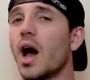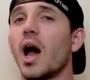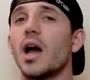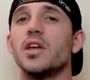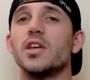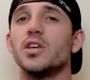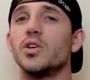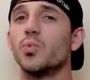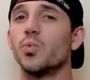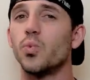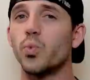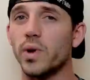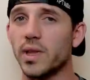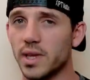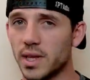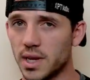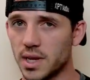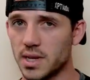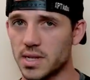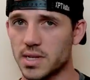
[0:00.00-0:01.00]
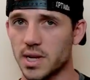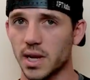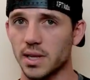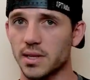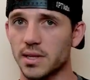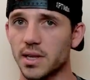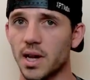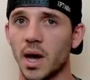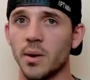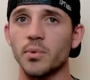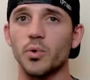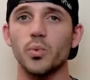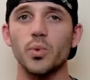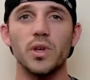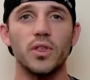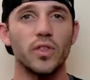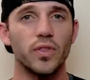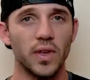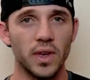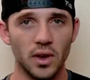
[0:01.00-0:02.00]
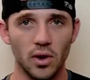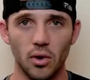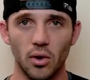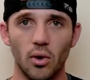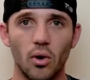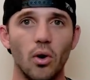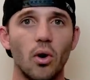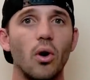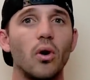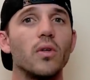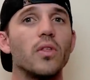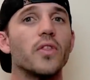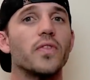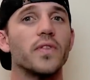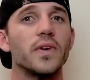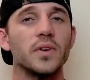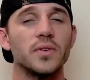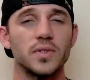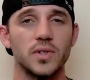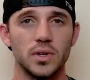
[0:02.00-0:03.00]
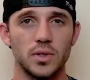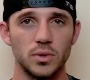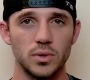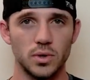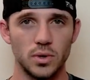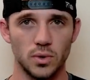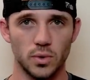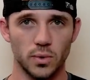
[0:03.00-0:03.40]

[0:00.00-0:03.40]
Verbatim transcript: you really need to take the time to rethink all the things that you do,